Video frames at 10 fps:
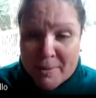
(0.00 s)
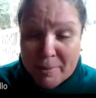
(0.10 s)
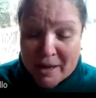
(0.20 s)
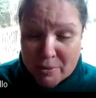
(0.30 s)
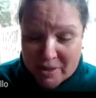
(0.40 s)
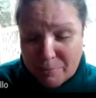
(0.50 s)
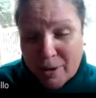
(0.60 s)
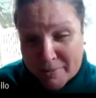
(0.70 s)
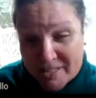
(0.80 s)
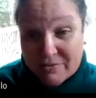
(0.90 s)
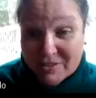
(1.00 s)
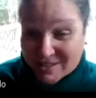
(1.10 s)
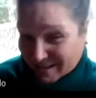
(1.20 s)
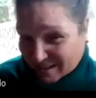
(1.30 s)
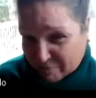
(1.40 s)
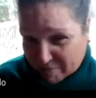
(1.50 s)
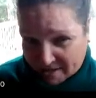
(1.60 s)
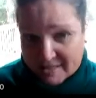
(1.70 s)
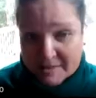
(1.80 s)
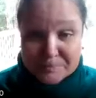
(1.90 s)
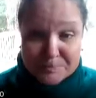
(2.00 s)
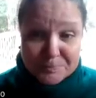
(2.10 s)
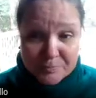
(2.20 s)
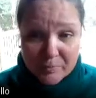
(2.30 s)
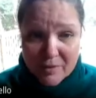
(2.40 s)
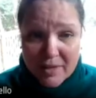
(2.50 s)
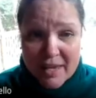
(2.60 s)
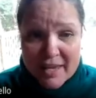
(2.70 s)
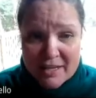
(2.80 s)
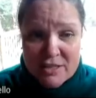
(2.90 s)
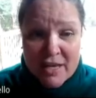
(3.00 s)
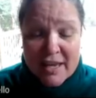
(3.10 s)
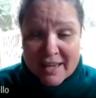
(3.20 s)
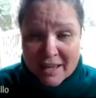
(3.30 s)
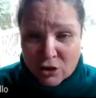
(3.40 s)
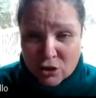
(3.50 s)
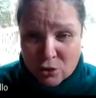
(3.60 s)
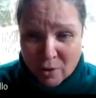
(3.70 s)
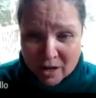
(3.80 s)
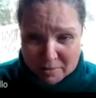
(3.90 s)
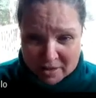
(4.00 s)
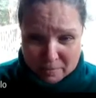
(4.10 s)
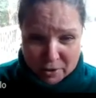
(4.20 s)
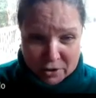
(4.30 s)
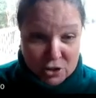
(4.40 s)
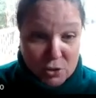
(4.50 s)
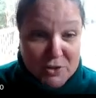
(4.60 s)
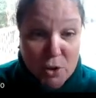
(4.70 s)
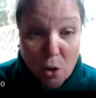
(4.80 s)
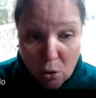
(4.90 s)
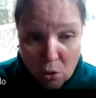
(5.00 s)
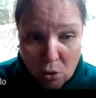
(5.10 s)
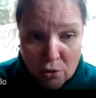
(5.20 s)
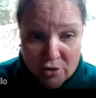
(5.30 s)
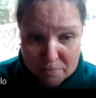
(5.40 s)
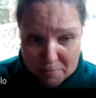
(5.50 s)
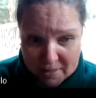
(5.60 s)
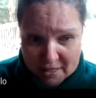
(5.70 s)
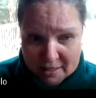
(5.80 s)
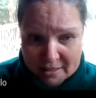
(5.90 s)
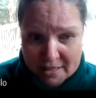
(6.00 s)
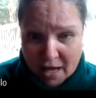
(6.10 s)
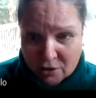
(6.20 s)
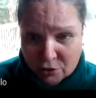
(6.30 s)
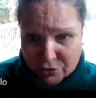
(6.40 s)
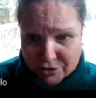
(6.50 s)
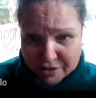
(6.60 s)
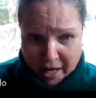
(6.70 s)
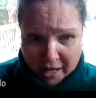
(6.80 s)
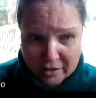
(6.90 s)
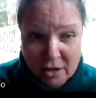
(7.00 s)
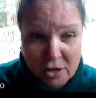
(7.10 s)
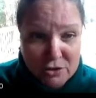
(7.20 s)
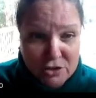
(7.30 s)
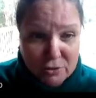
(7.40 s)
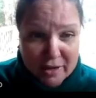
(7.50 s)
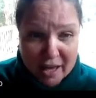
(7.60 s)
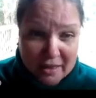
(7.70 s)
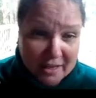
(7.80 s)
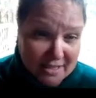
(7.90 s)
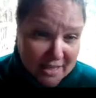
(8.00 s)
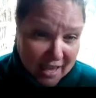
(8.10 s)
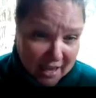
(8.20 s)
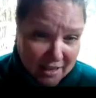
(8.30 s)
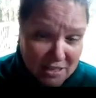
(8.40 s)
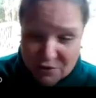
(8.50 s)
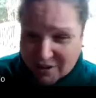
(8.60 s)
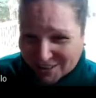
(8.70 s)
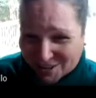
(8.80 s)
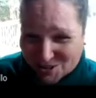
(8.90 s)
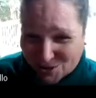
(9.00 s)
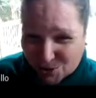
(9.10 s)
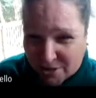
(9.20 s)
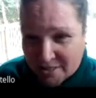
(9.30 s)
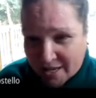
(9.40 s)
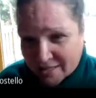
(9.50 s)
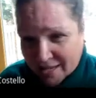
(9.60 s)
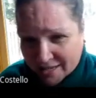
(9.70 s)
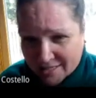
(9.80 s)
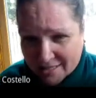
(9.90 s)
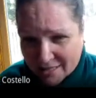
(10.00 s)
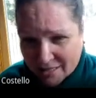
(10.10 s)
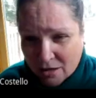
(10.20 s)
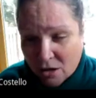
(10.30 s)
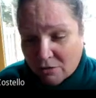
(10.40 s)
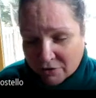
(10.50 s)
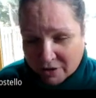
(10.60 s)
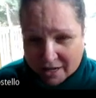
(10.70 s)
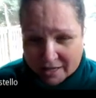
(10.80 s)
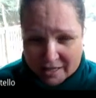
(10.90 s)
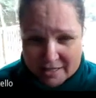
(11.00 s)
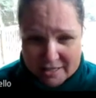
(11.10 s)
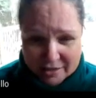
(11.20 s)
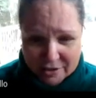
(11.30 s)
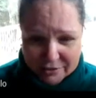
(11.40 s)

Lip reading: by the way, the premise of the tug of peace is you want to be the person who has all the beads on your side. So Kelly is KS for Kelly Solis and KC for Katie Costello.